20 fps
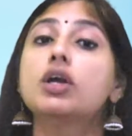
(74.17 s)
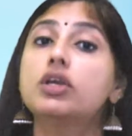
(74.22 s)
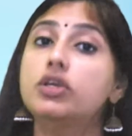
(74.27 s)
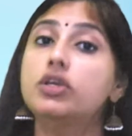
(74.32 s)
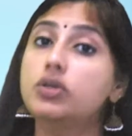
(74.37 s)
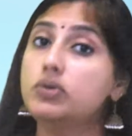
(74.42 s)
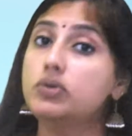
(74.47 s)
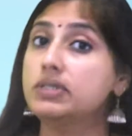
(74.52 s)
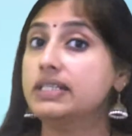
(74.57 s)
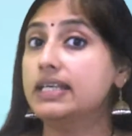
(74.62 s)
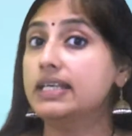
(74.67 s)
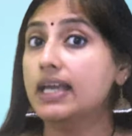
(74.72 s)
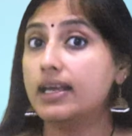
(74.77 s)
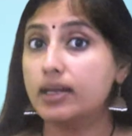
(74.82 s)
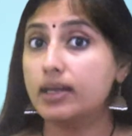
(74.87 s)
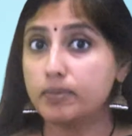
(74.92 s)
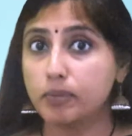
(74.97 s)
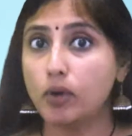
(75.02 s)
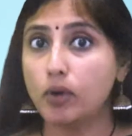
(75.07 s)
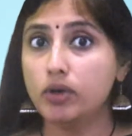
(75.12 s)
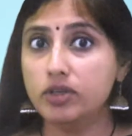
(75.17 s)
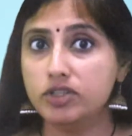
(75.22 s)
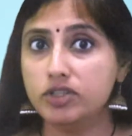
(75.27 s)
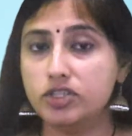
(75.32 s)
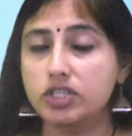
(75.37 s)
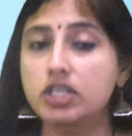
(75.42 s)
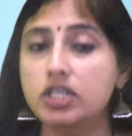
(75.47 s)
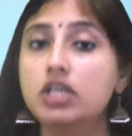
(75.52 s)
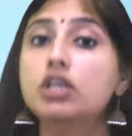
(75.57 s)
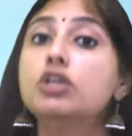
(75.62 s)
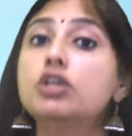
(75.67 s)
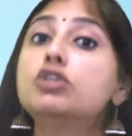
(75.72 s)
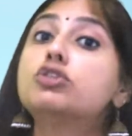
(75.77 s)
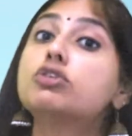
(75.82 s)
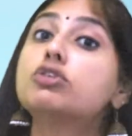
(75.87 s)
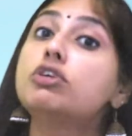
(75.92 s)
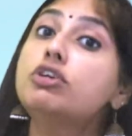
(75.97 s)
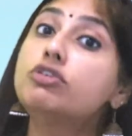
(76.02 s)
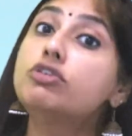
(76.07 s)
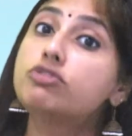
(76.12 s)
using an apology
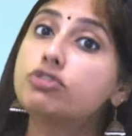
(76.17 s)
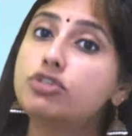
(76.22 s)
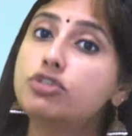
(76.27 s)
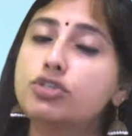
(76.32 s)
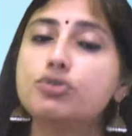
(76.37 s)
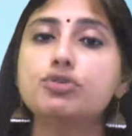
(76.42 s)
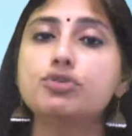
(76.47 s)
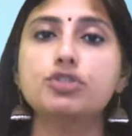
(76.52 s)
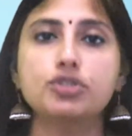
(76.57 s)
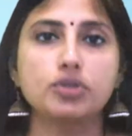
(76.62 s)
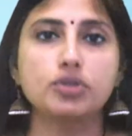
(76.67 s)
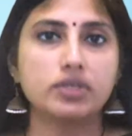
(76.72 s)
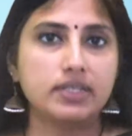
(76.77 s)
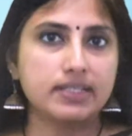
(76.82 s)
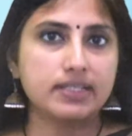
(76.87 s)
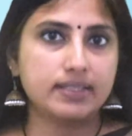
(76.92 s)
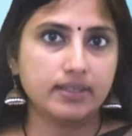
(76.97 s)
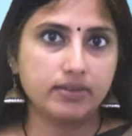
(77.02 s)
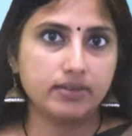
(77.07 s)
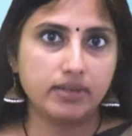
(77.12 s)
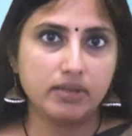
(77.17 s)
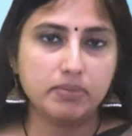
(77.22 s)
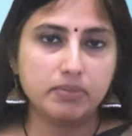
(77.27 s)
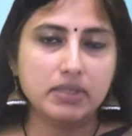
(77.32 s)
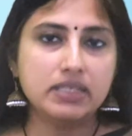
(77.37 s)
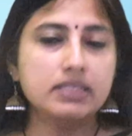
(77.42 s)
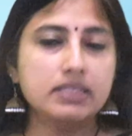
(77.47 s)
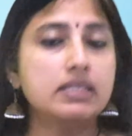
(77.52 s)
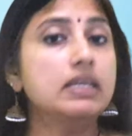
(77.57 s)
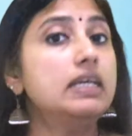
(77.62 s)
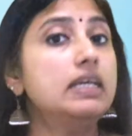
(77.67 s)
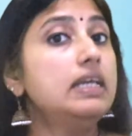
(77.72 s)
to introduce your disagreement